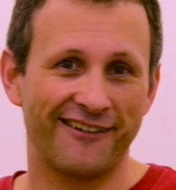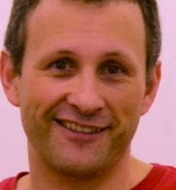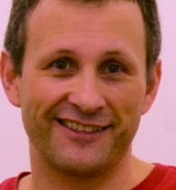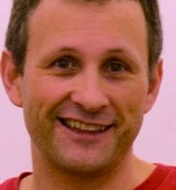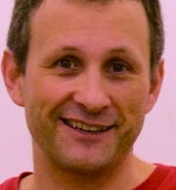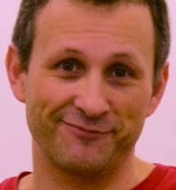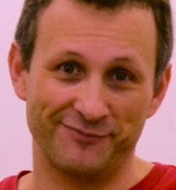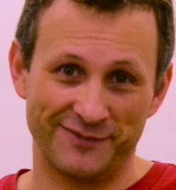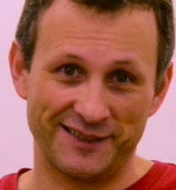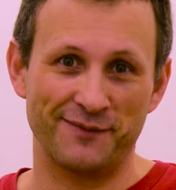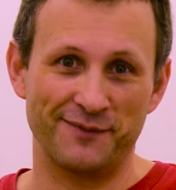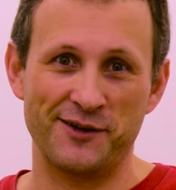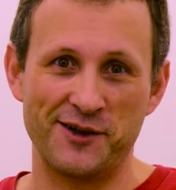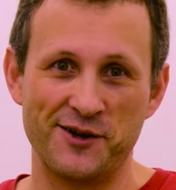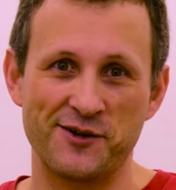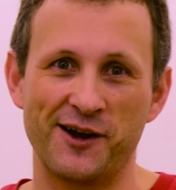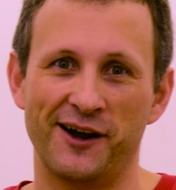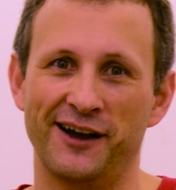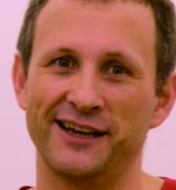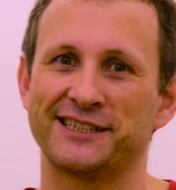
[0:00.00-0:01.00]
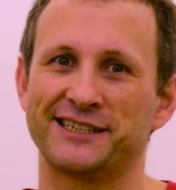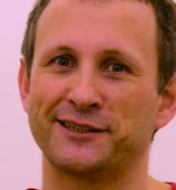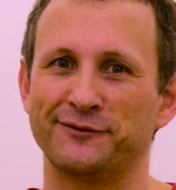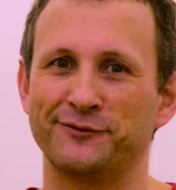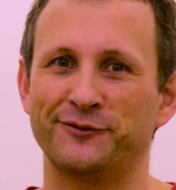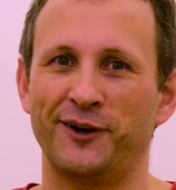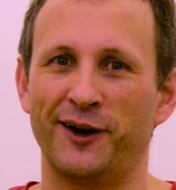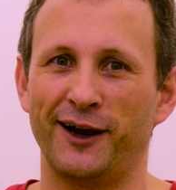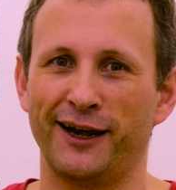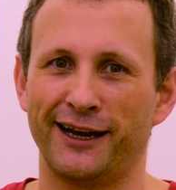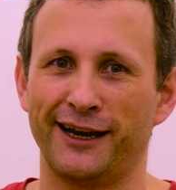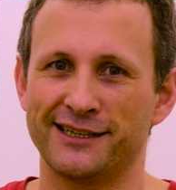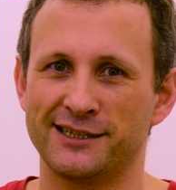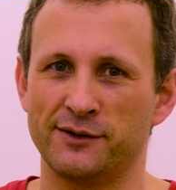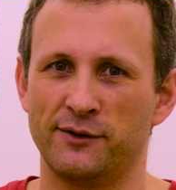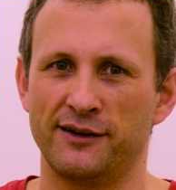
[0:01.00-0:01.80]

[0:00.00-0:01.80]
and I think some of you guys can find it.